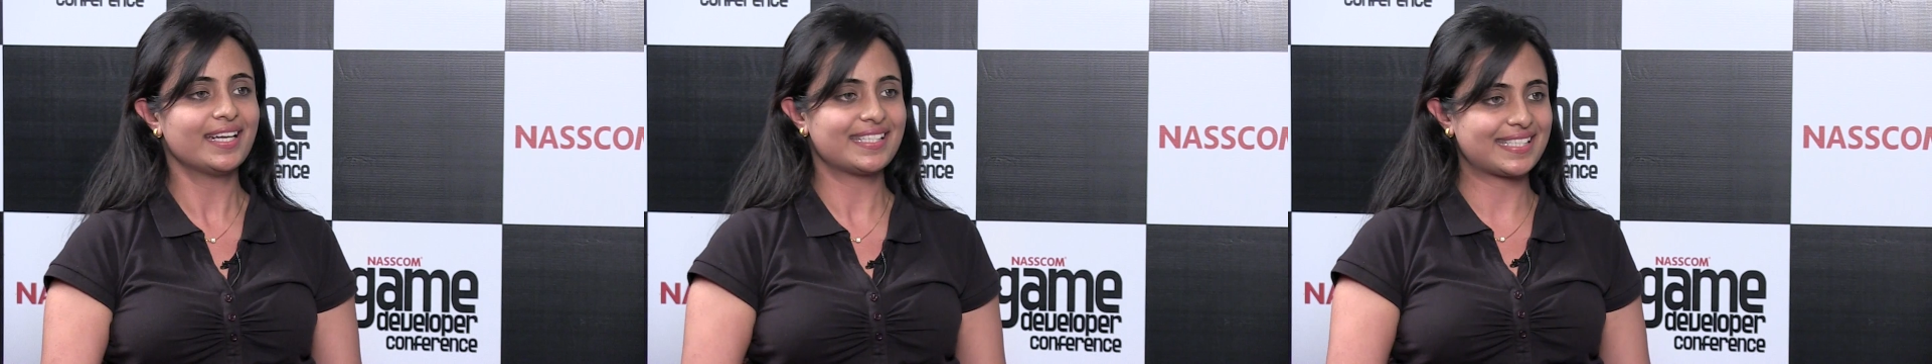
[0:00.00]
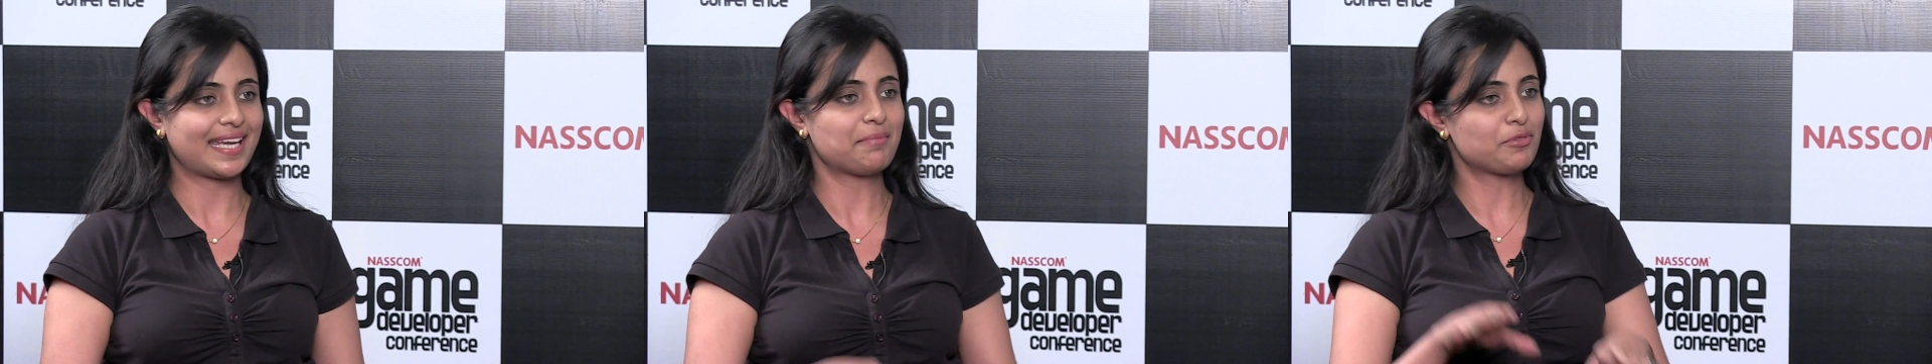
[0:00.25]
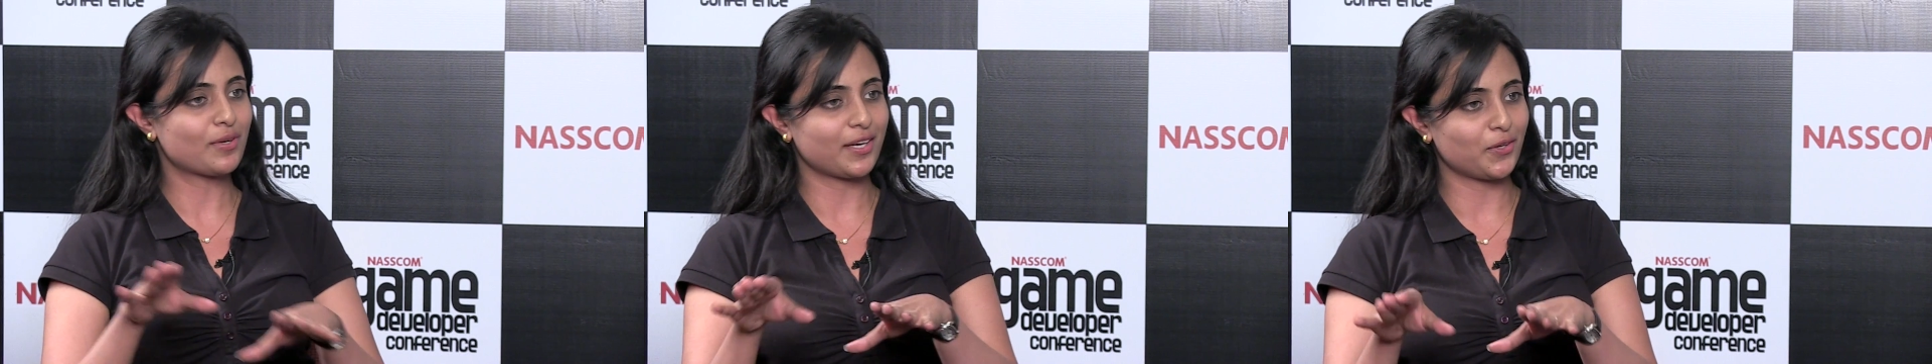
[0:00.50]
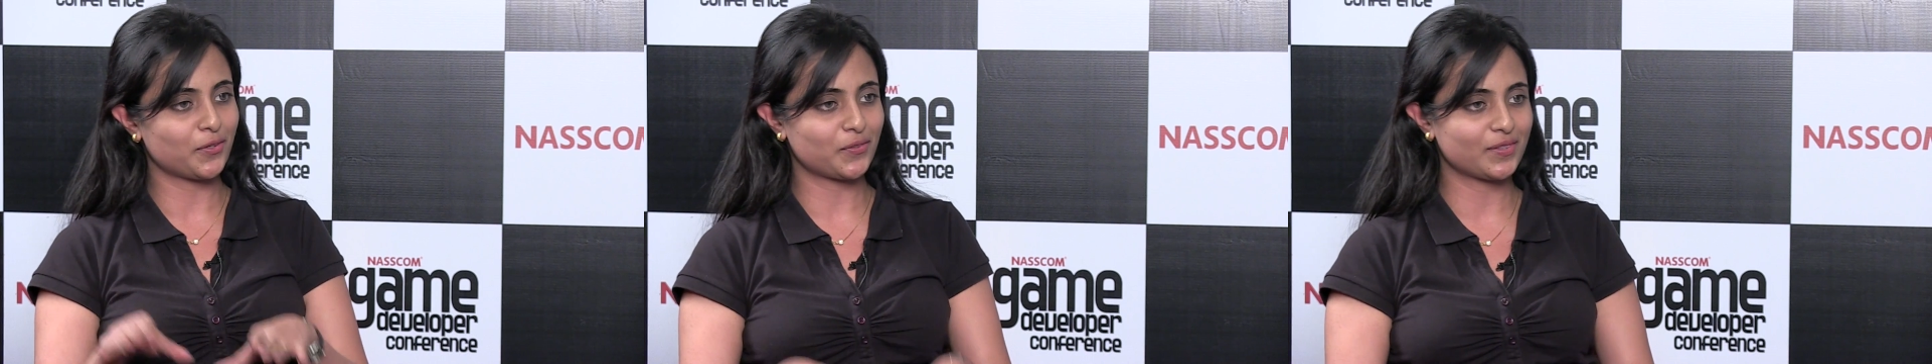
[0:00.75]
time to get
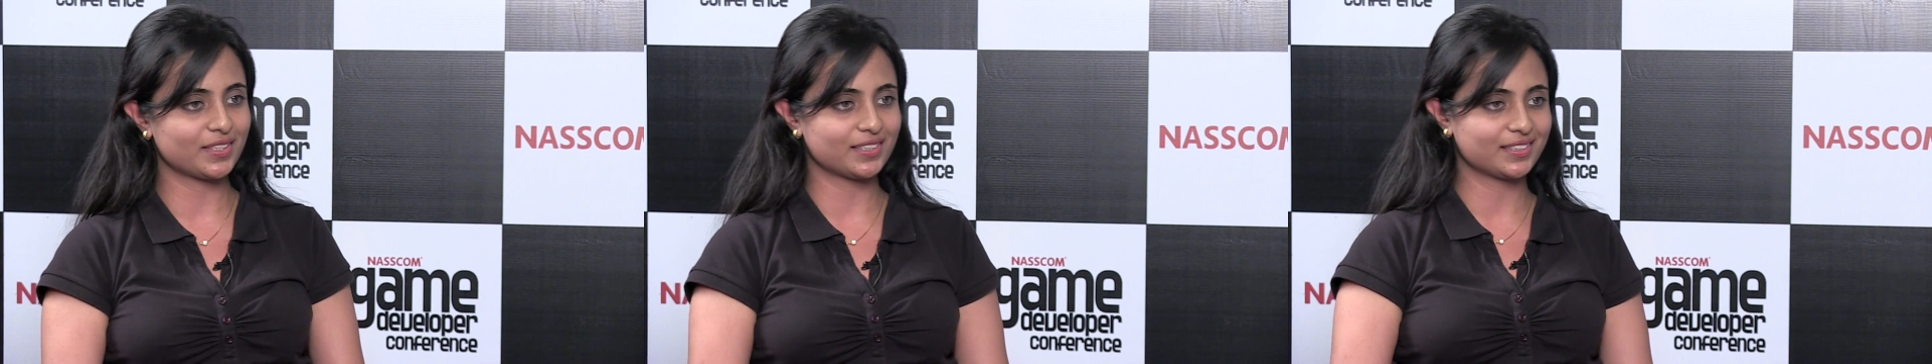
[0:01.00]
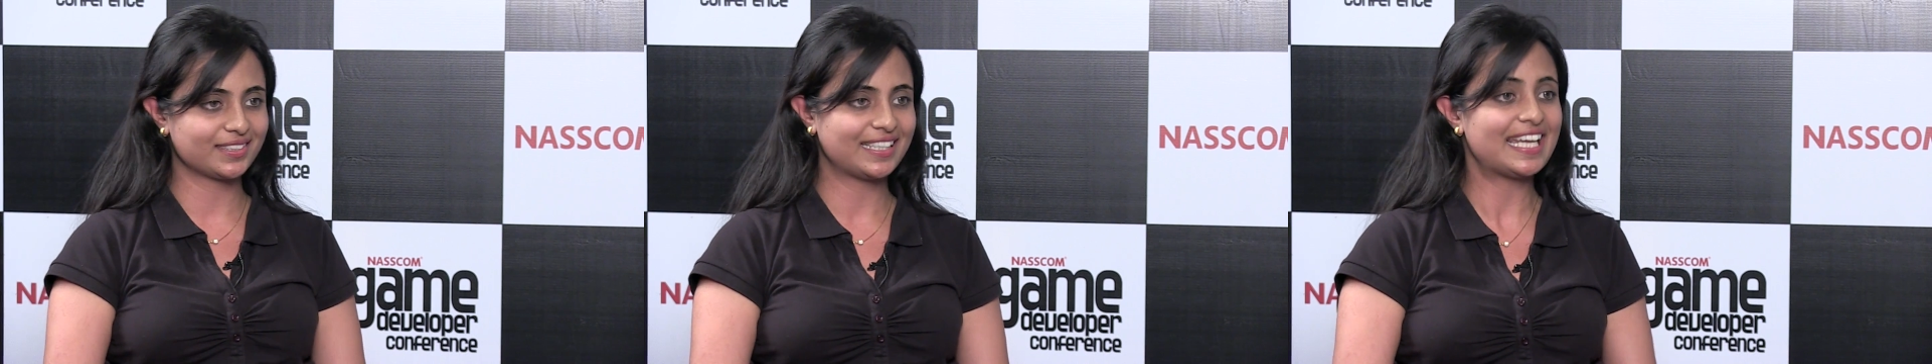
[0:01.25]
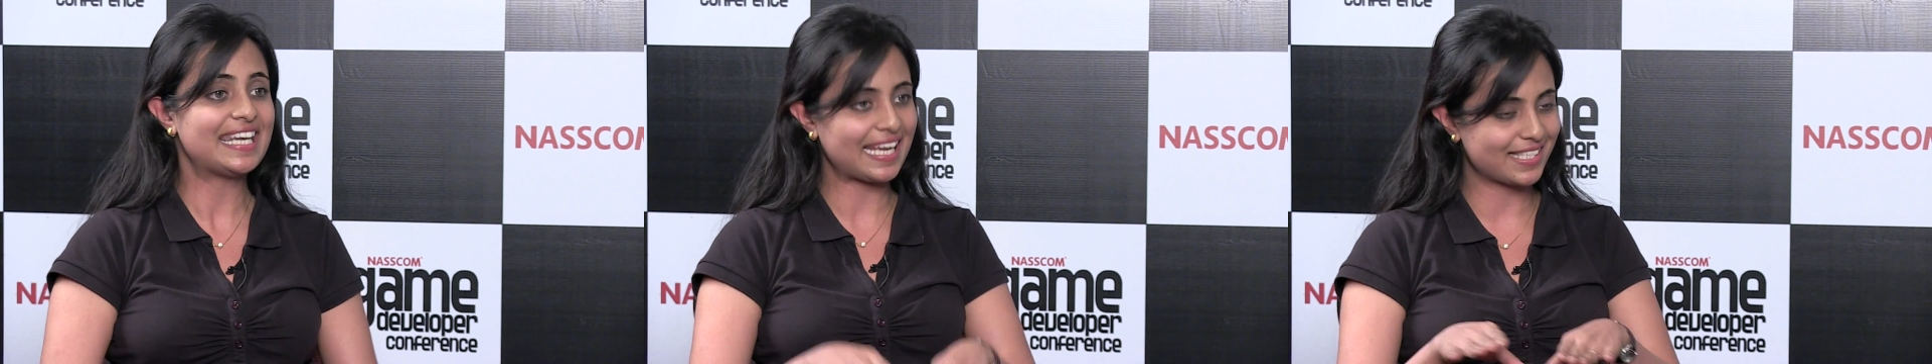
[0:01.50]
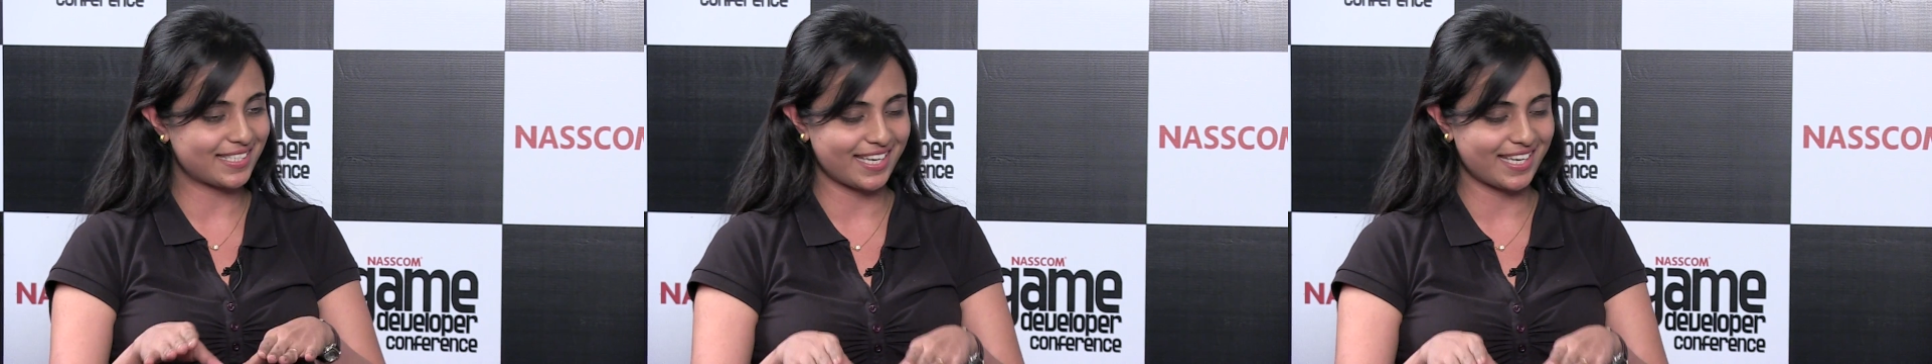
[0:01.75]
on to the next